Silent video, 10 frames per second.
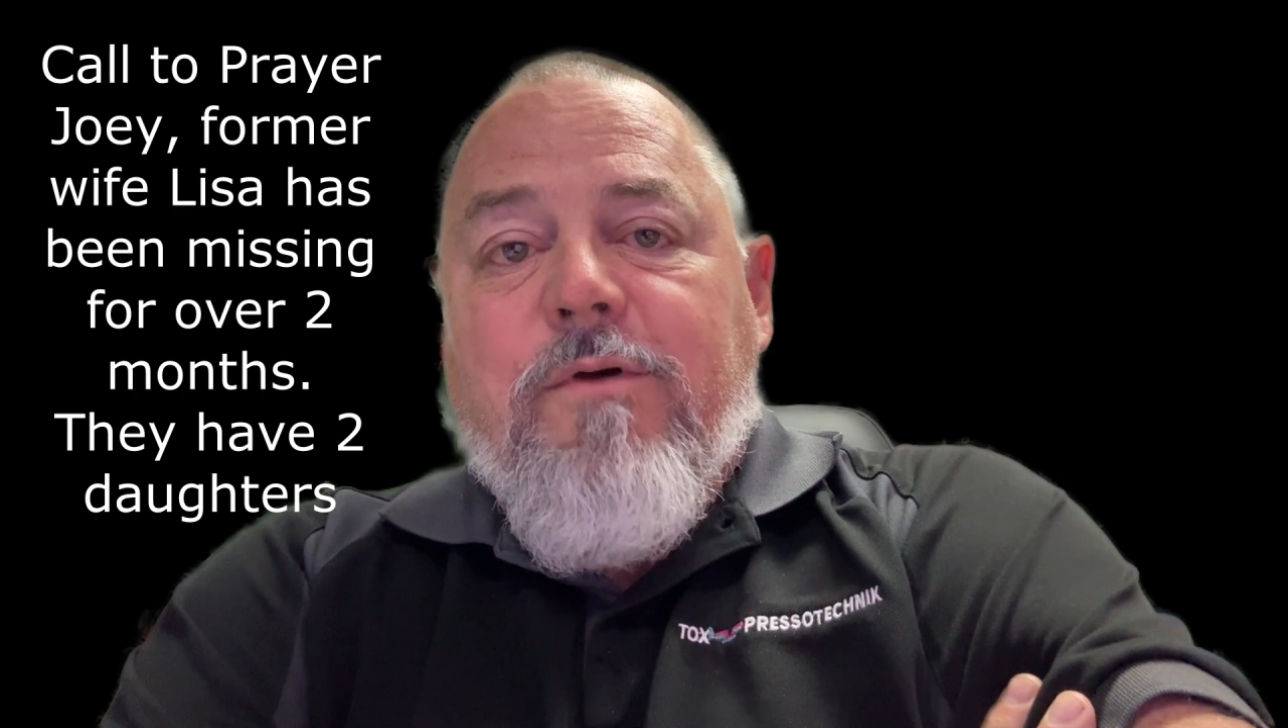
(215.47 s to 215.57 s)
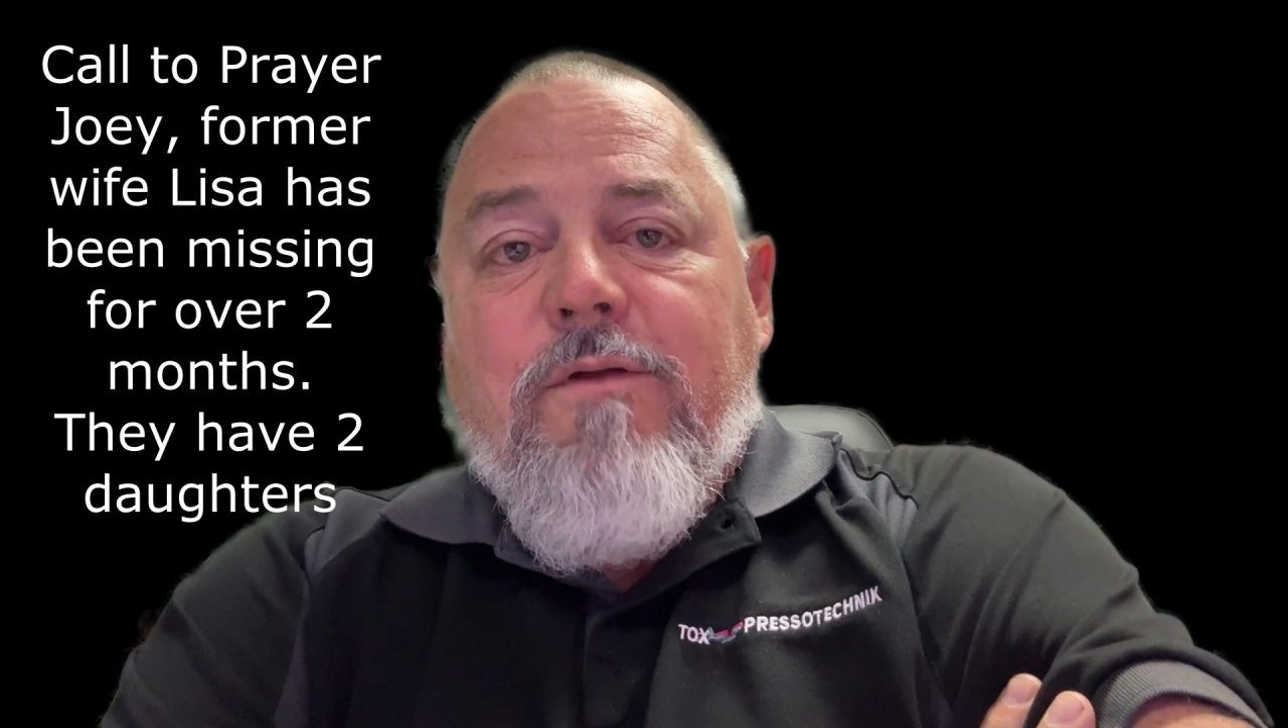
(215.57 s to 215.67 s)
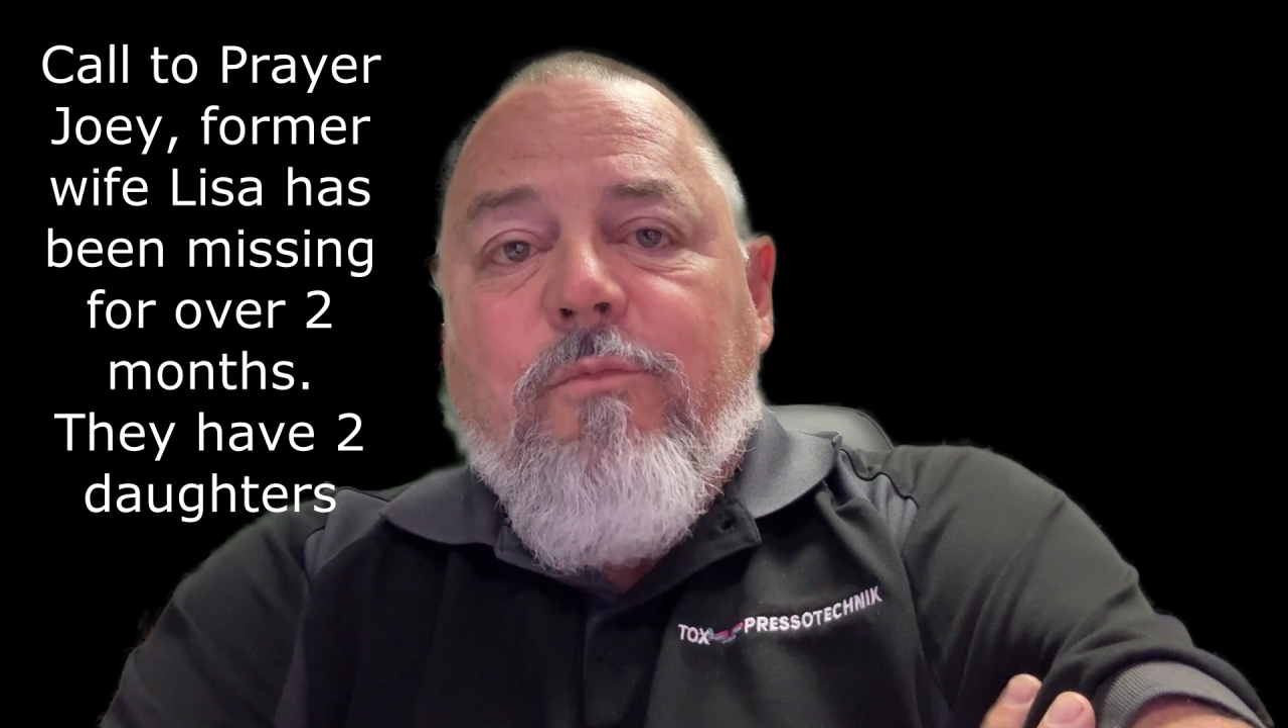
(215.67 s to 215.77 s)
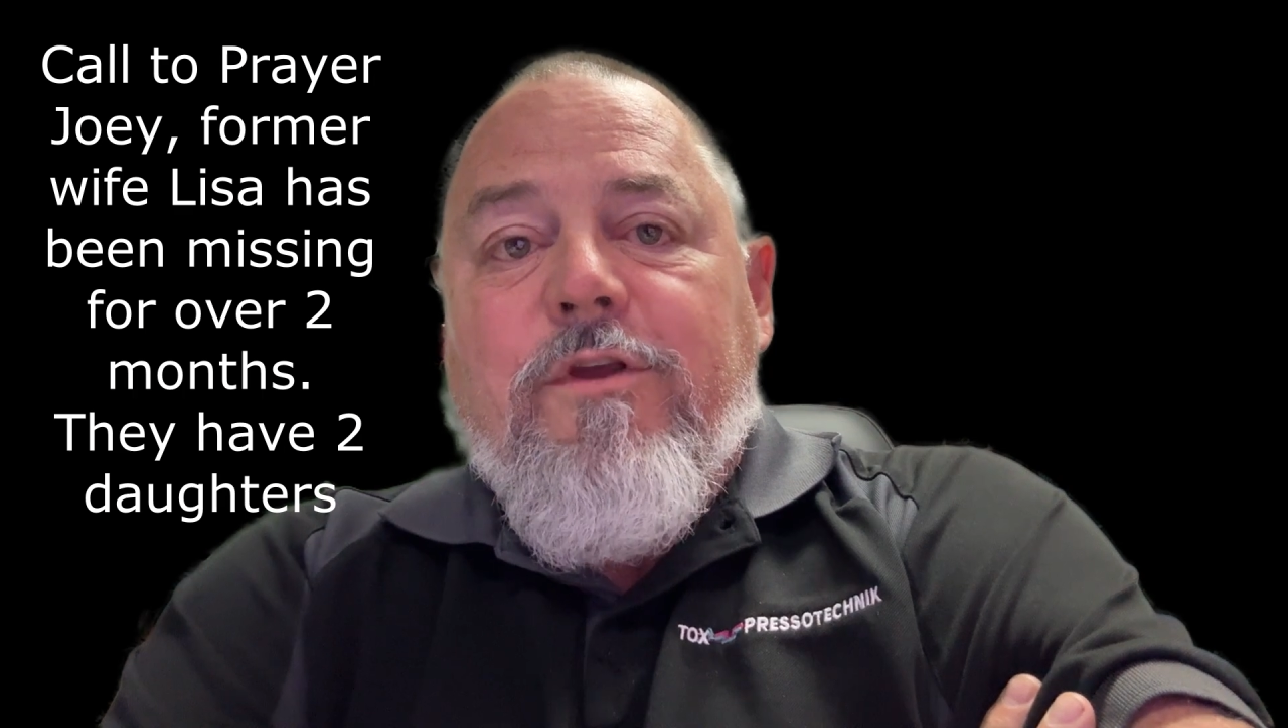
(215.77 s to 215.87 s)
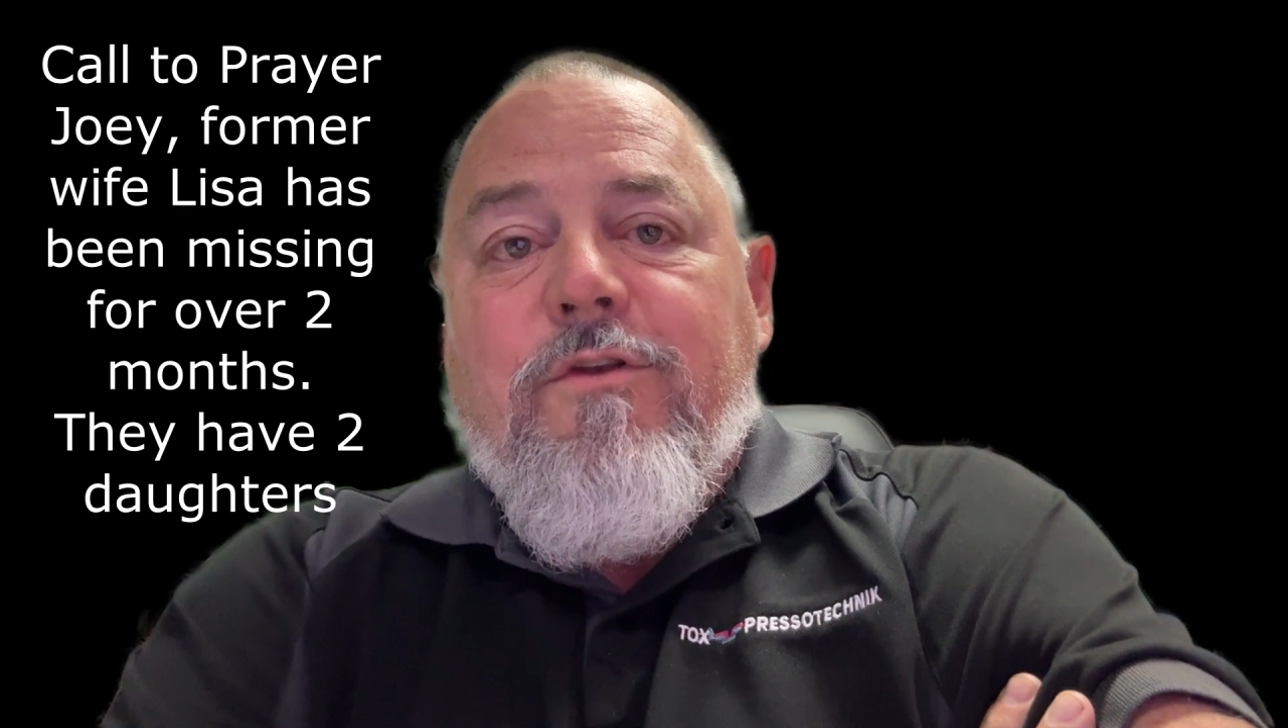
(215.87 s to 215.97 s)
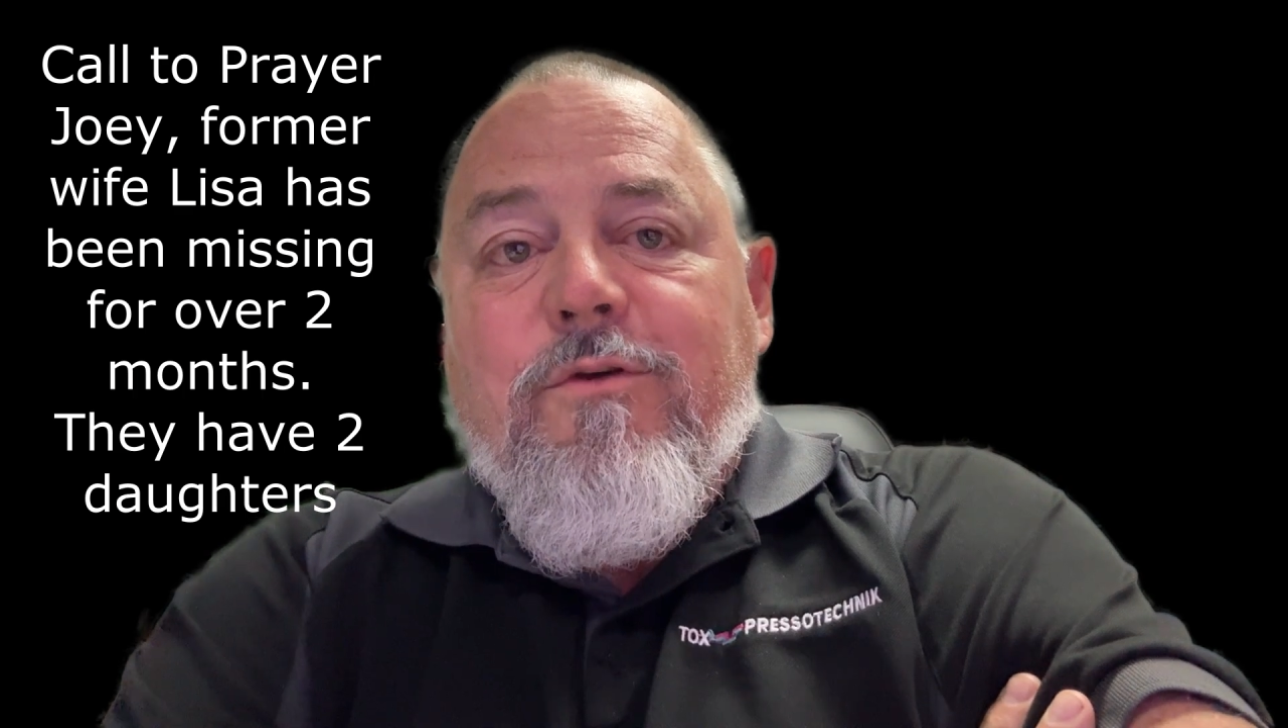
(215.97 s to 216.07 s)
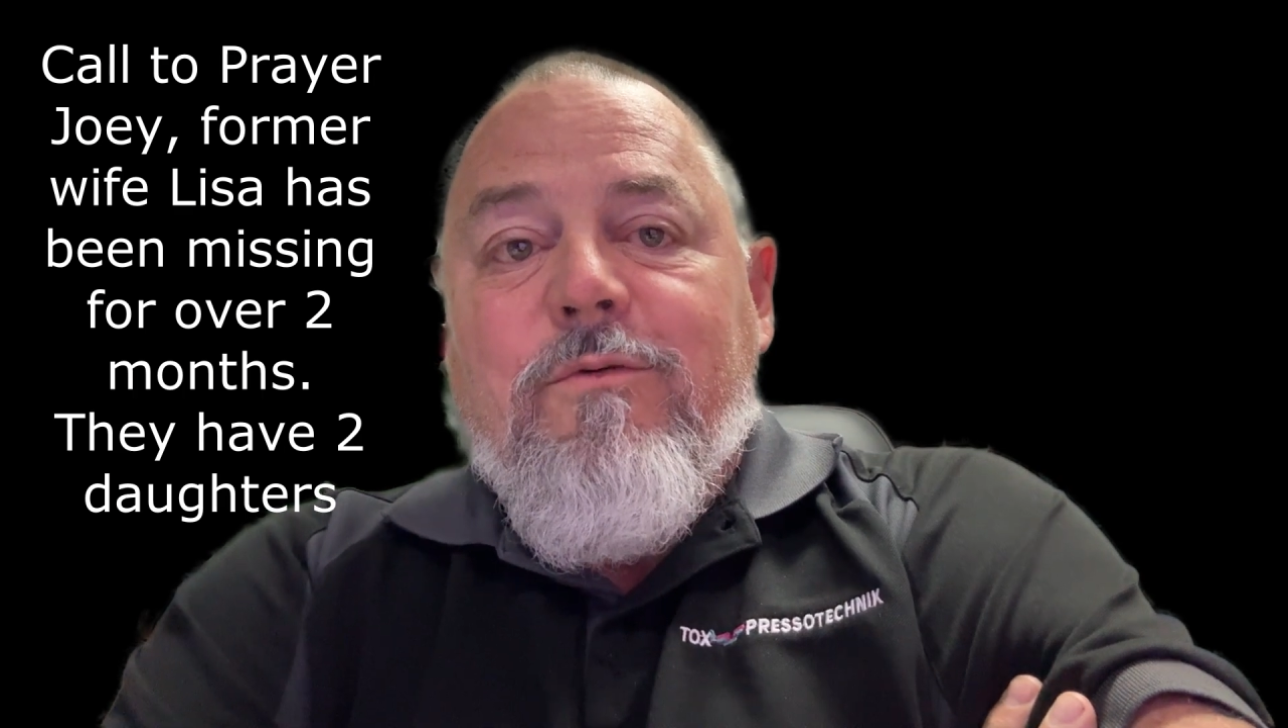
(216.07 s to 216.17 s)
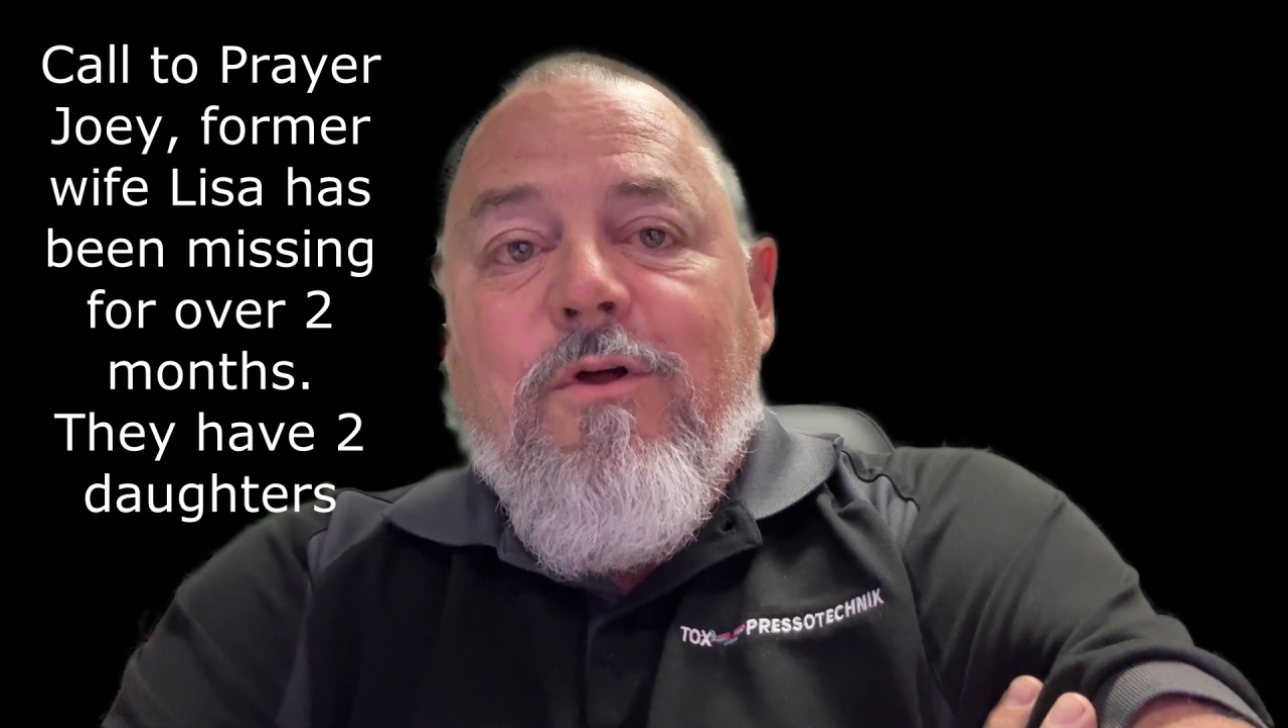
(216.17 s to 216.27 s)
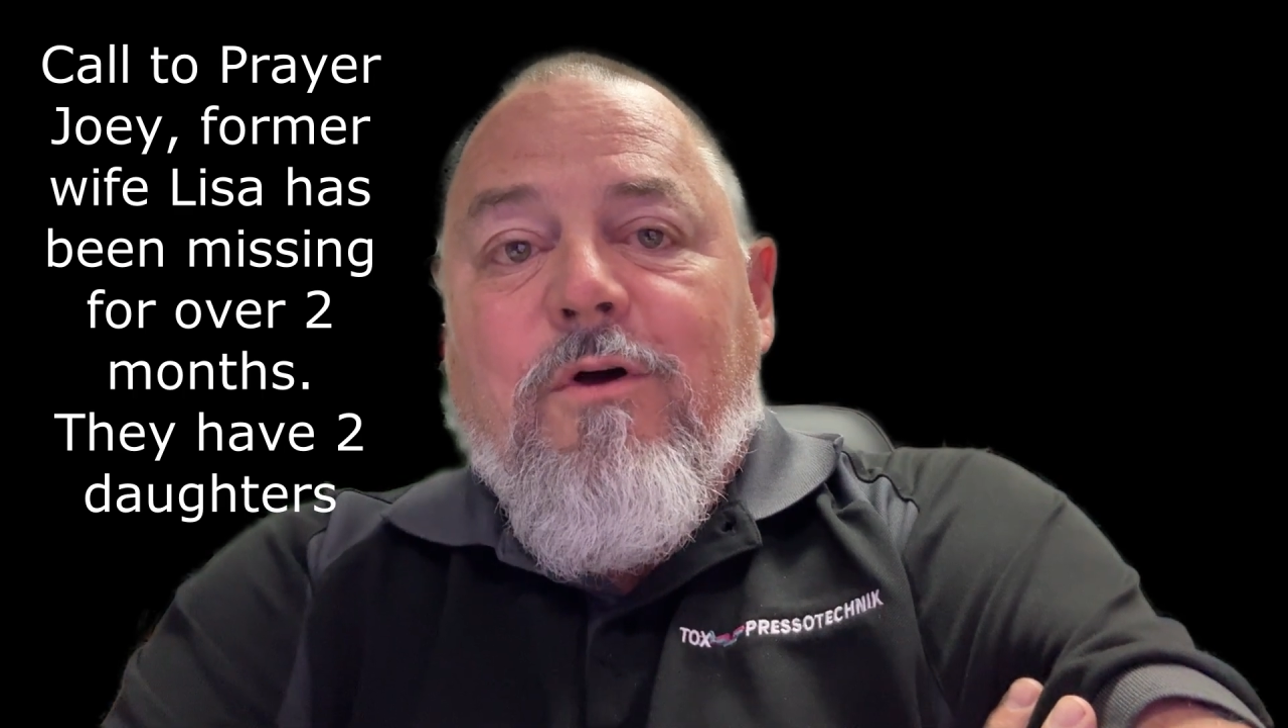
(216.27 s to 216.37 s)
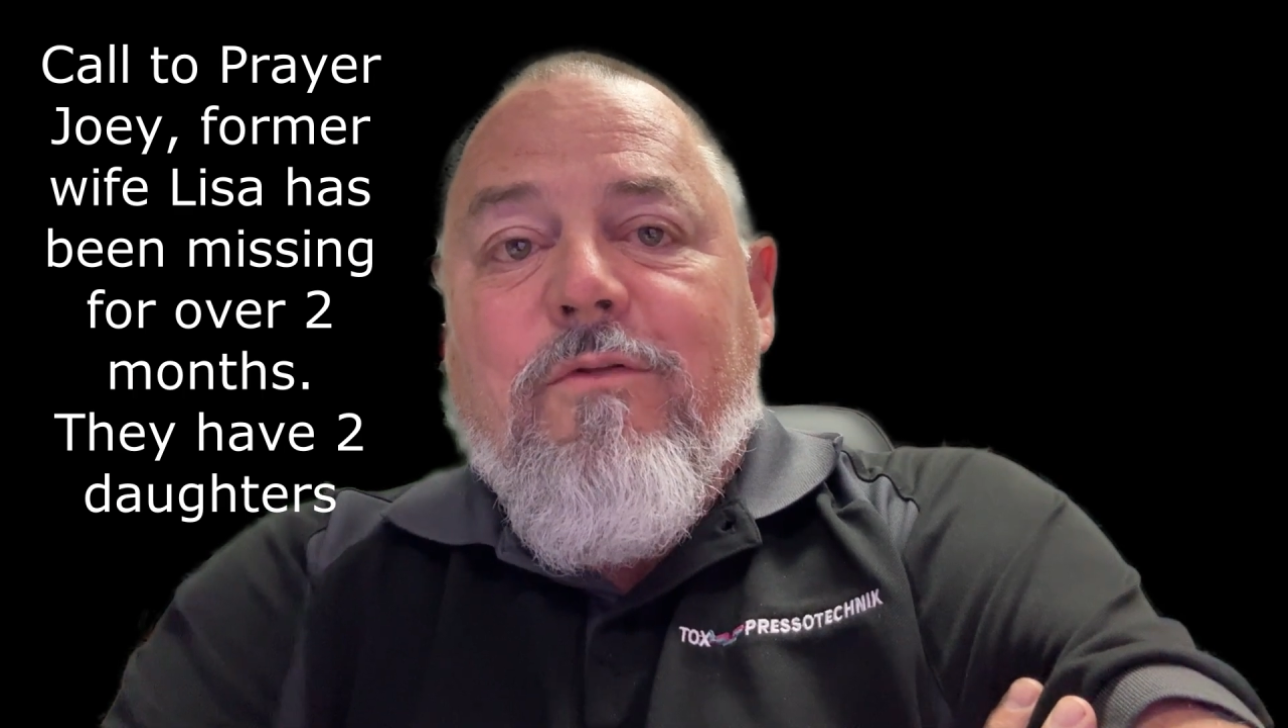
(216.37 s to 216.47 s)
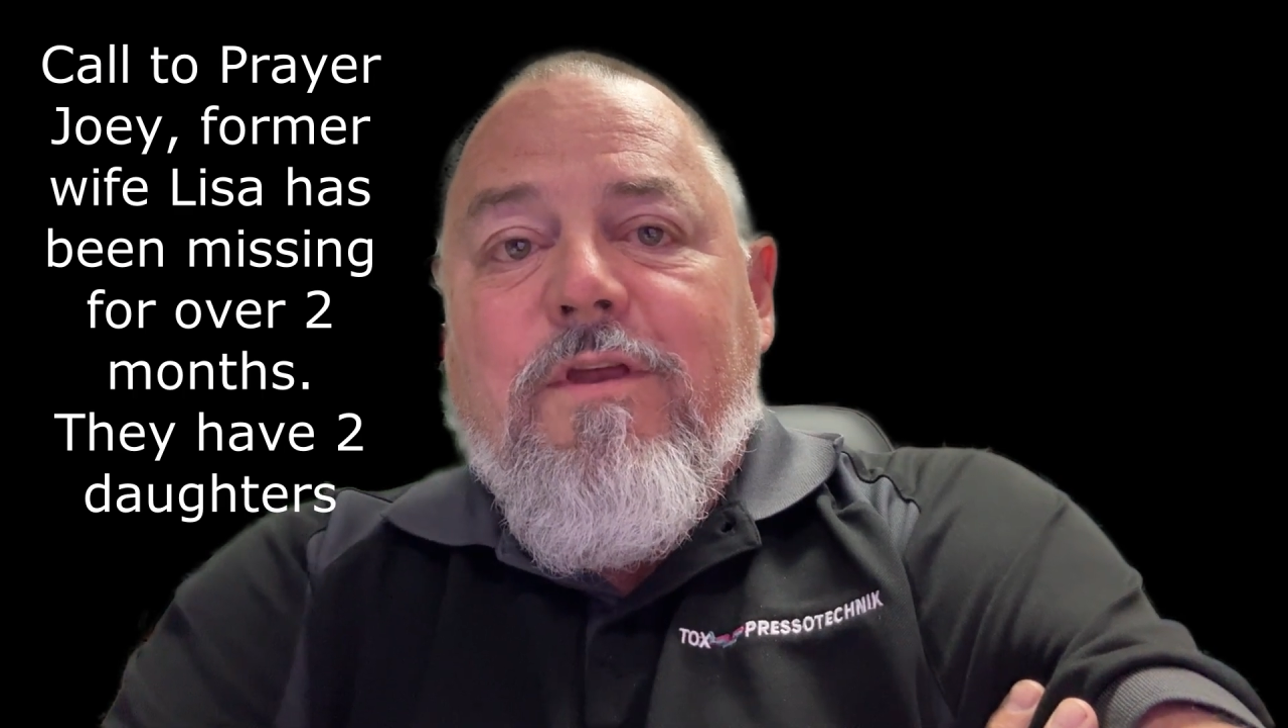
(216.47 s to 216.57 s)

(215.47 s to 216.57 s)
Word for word: but we do know